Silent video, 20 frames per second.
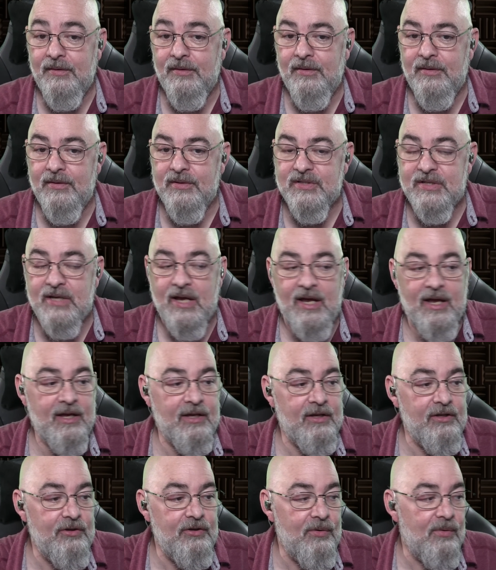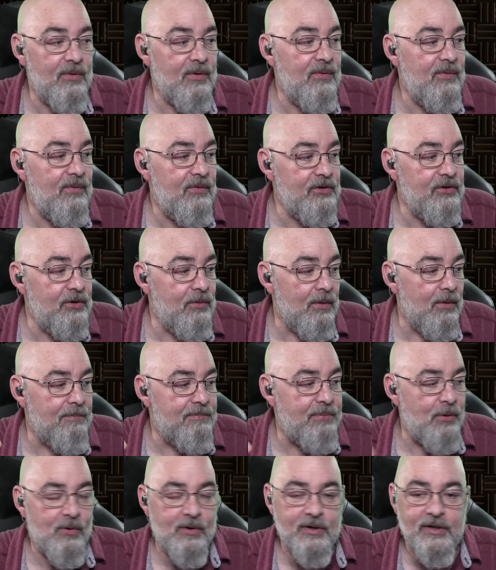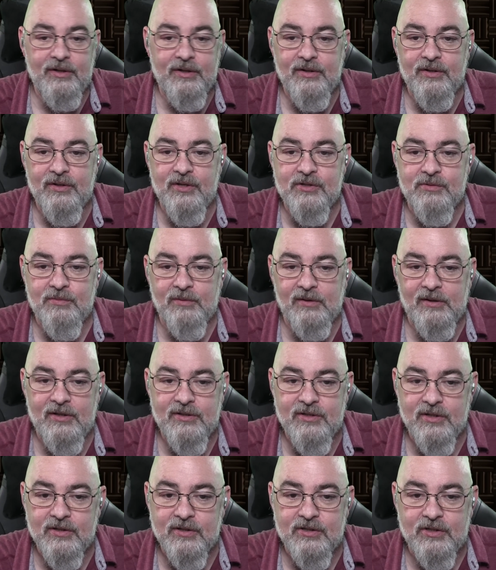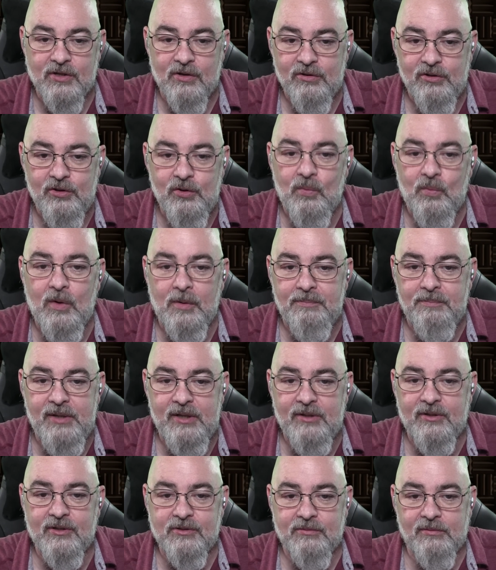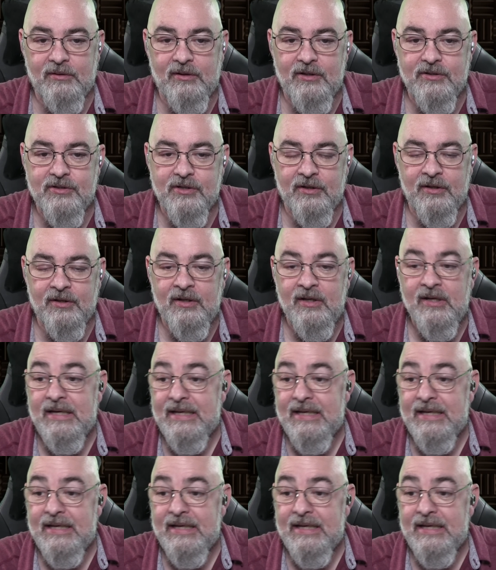Saying you were born into this religion, so you will be this religion,